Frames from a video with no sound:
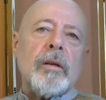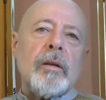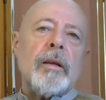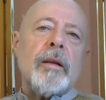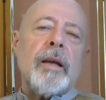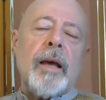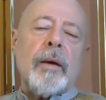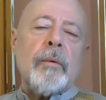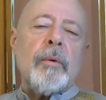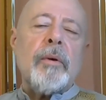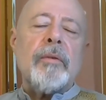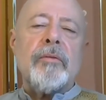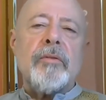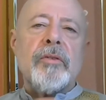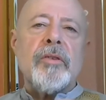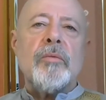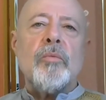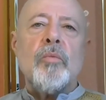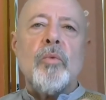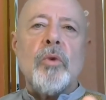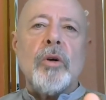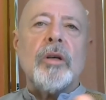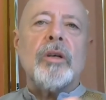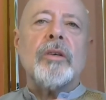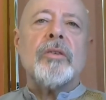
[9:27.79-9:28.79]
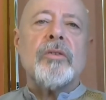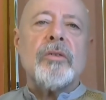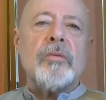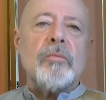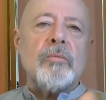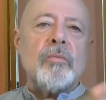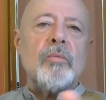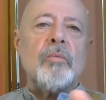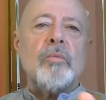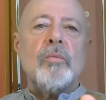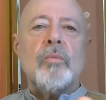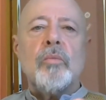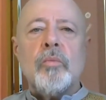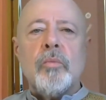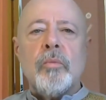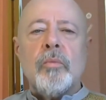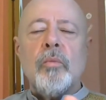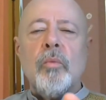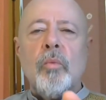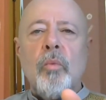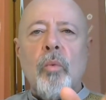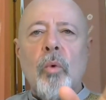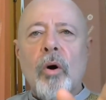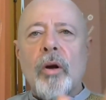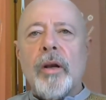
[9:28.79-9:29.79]
how everything works and
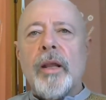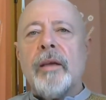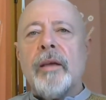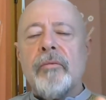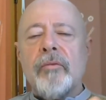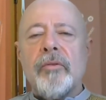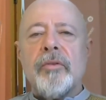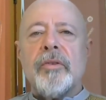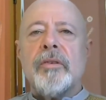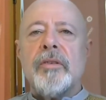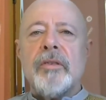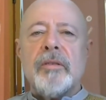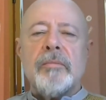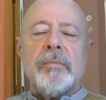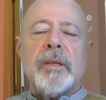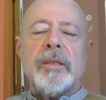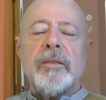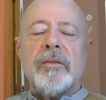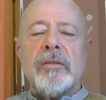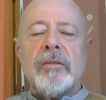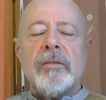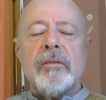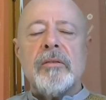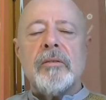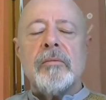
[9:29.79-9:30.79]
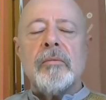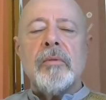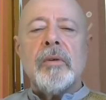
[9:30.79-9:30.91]
what everything is meant to do.